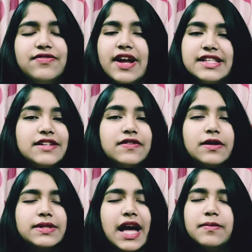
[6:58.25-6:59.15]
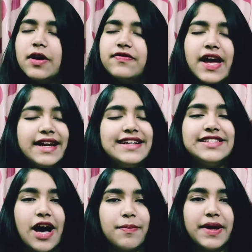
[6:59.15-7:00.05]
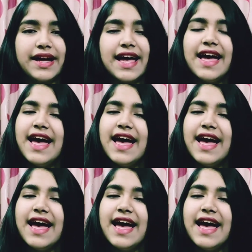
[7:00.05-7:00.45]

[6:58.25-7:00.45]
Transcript: Phrasal verbs can be of any topic.